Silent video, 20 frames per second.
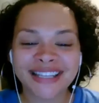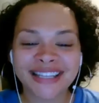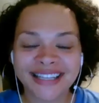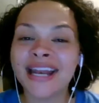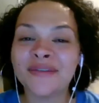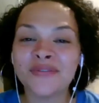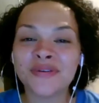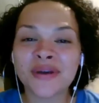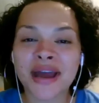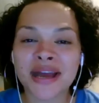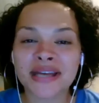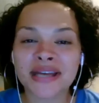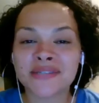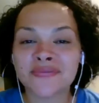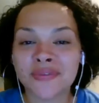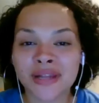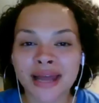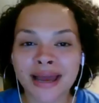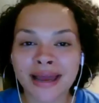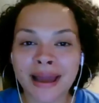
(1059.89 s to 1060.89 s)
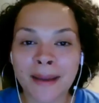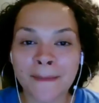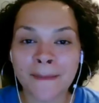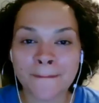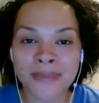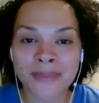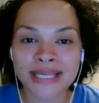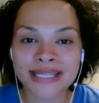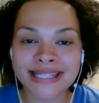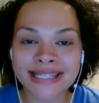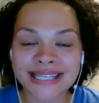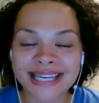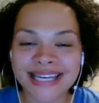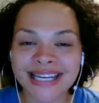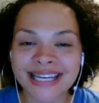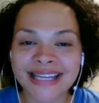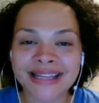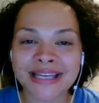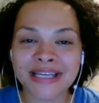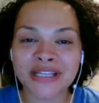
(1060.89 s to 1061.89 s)
And if you guys feel like I missed
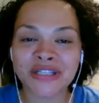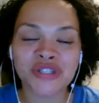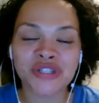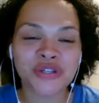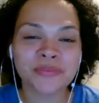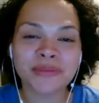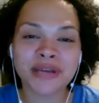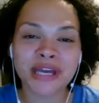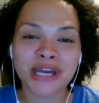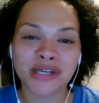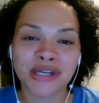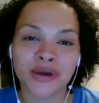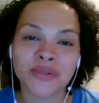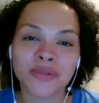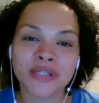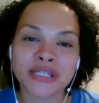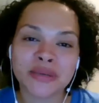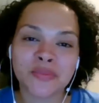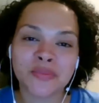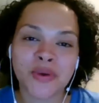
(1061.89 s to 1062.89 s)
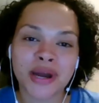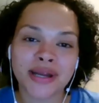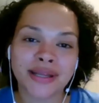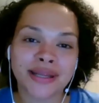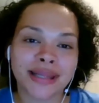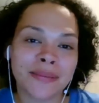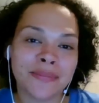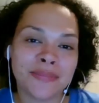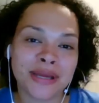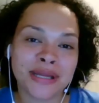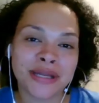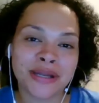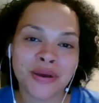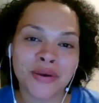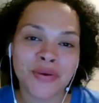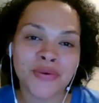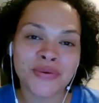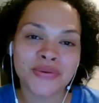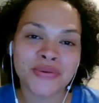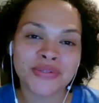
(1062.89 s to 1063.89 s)
any, then shoot me a note somewhere and let me
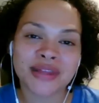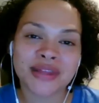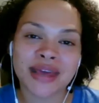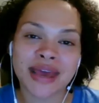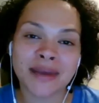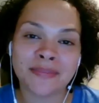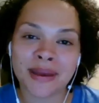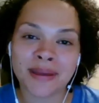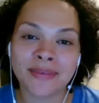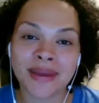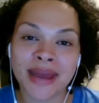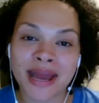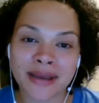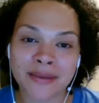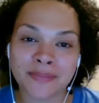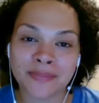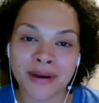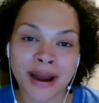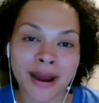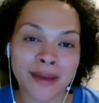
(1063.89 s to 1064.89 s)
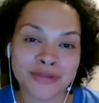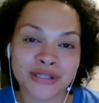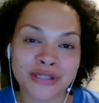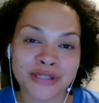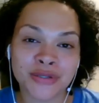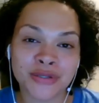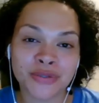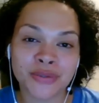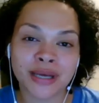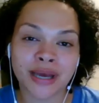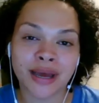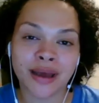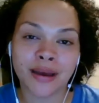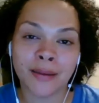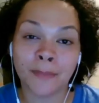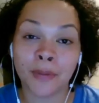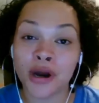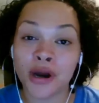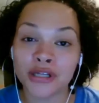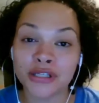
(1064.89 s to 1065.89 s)
know so that maybe I could perhaps do
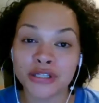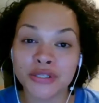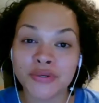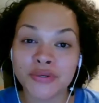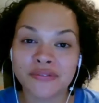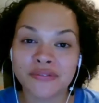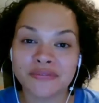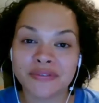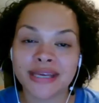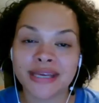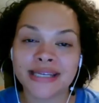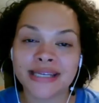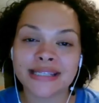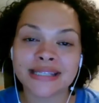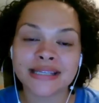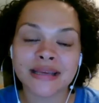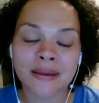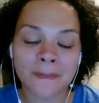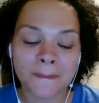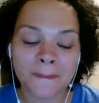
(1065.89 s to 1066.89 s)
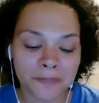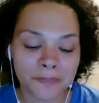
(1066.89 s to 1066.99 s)
a part two of this.